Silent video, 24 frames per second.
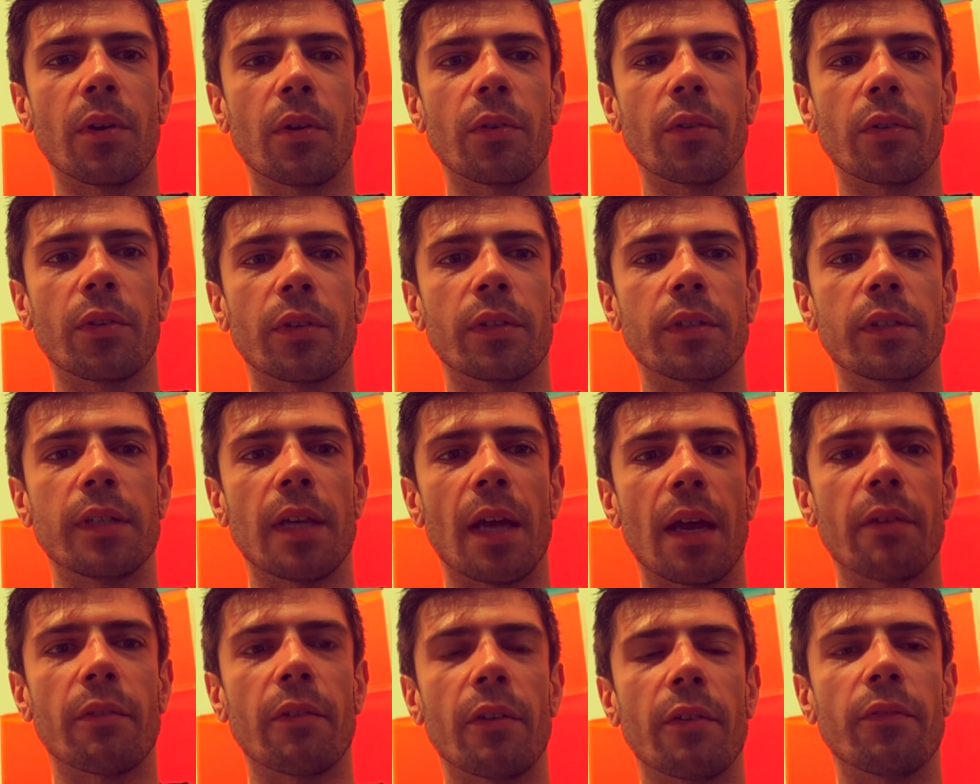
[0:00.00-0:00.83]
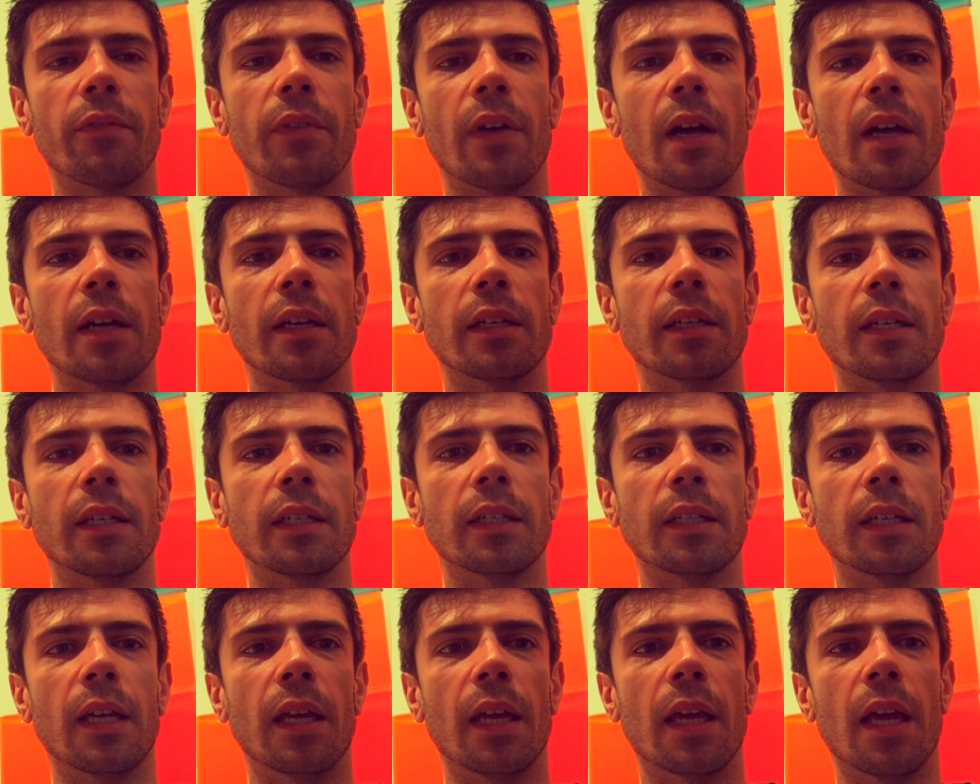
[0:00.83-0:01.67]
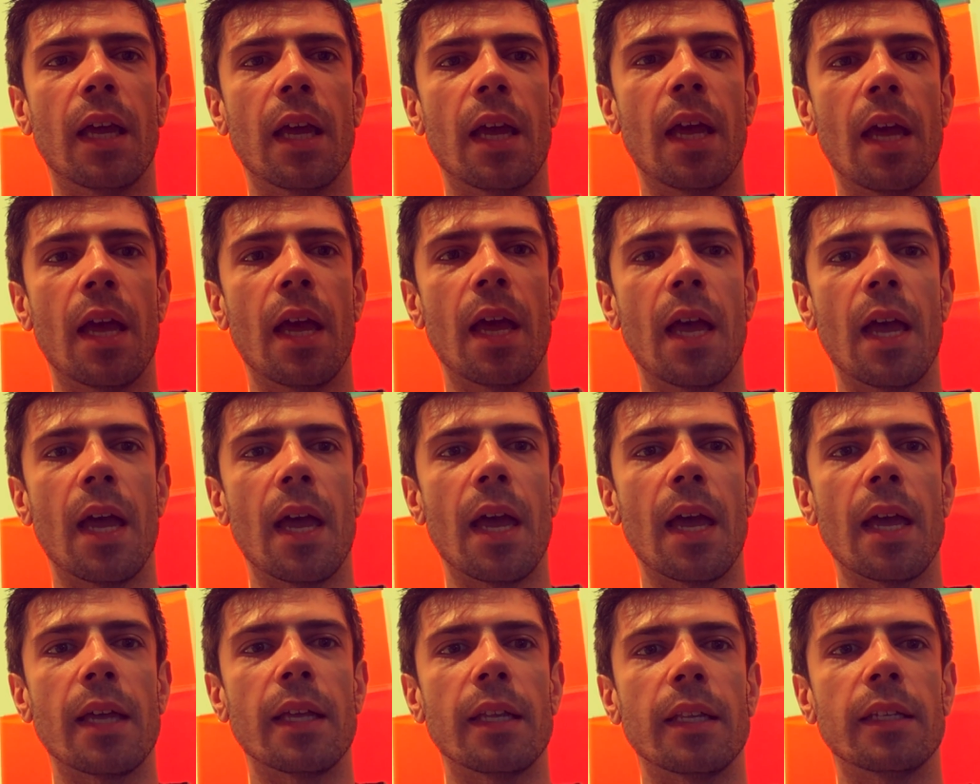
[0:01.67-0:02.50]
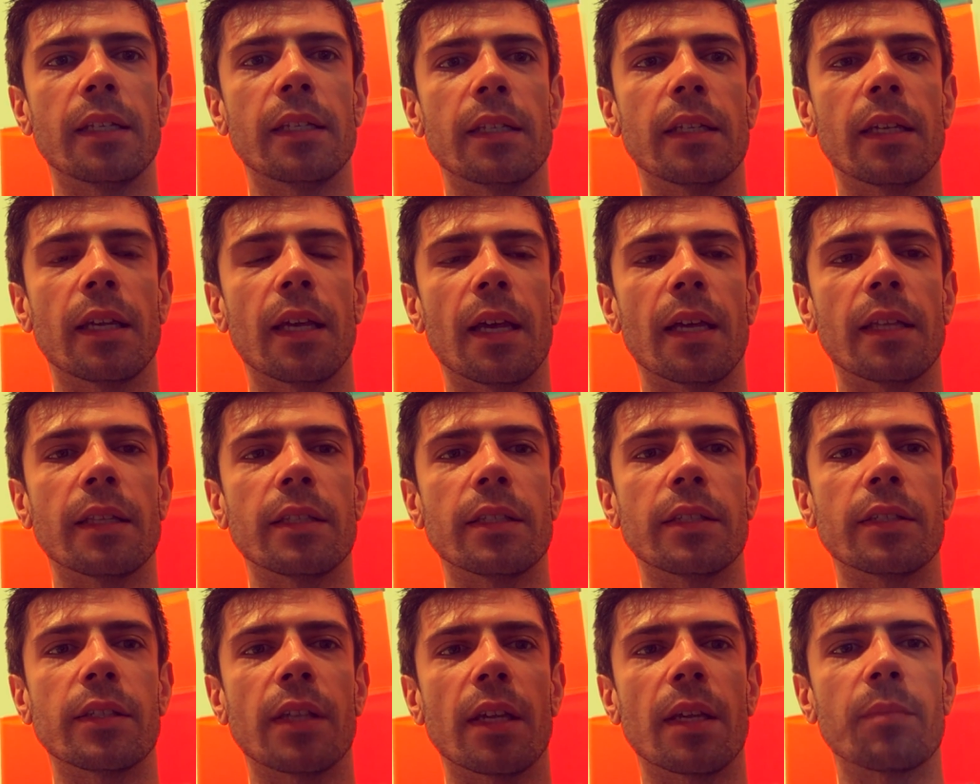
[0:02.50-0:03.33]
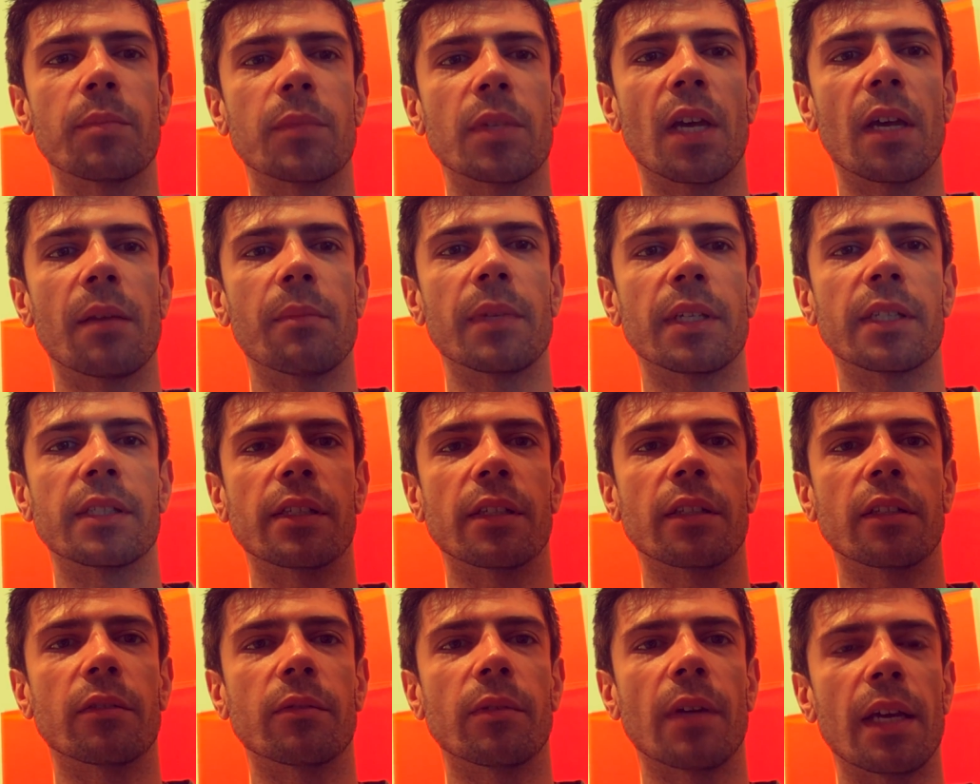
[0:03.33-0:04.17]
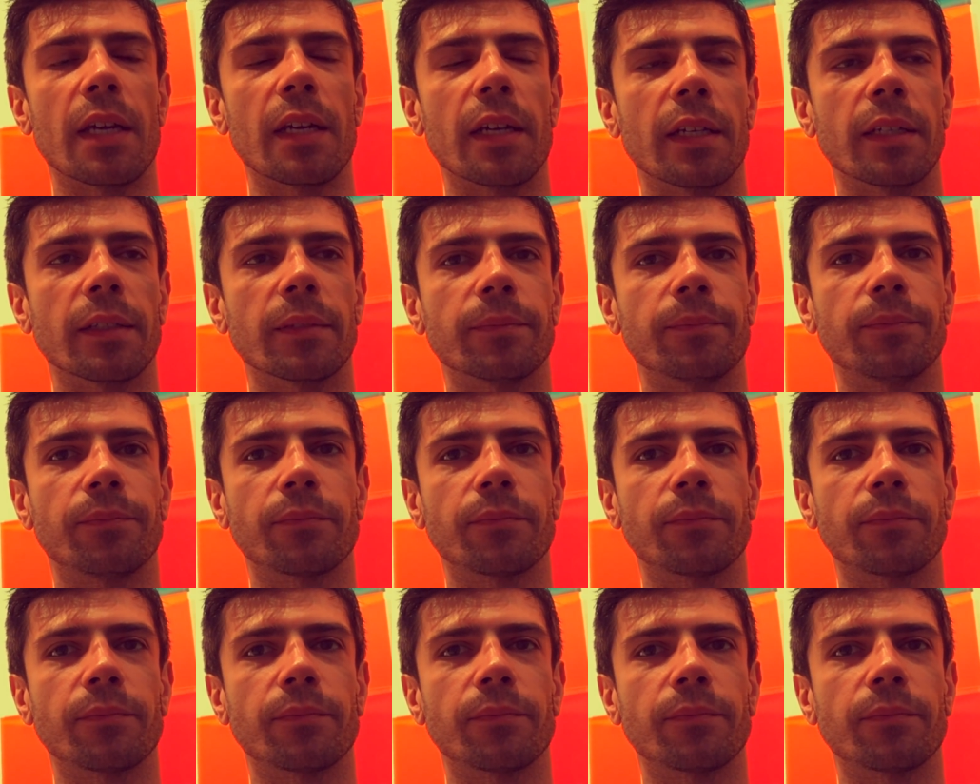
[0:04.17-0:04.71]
both terrifying and at the same time exhilarating.